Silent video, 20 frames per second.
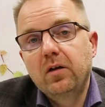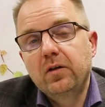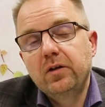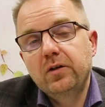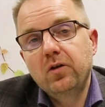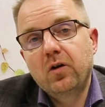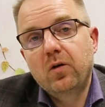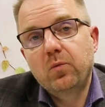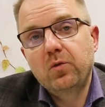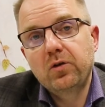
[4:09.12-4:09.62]

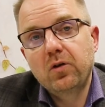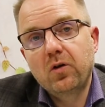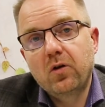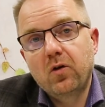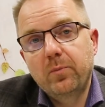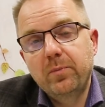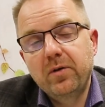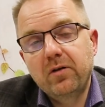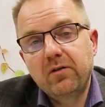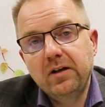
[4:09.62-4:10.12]

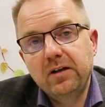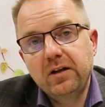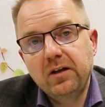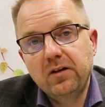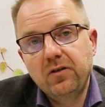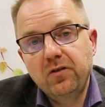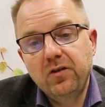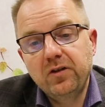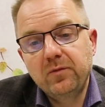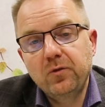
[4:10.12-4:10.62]
operating
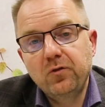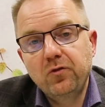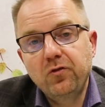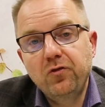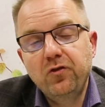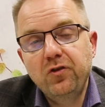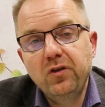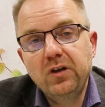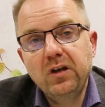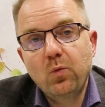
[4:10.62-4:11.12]
system, to
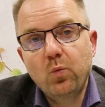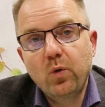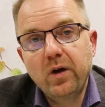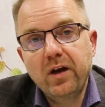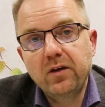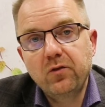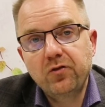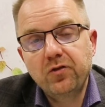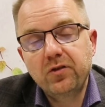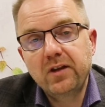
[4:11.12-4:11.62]
see where
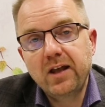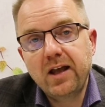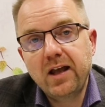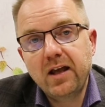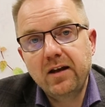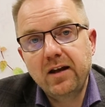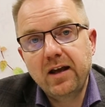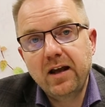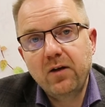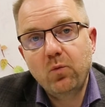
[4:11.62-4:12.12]
you
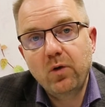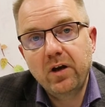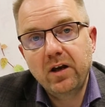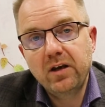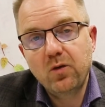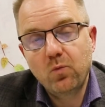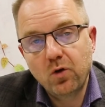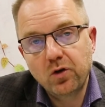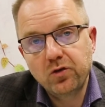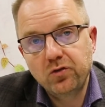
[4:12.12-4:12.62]
stand and where
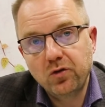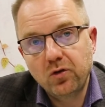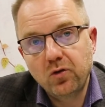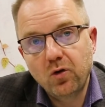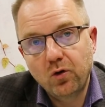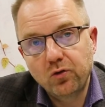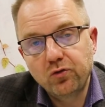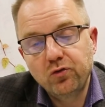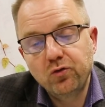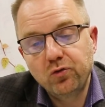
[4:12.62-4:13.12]
you want to
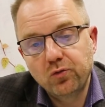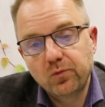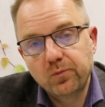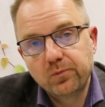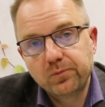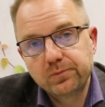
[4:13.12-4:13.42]
go to.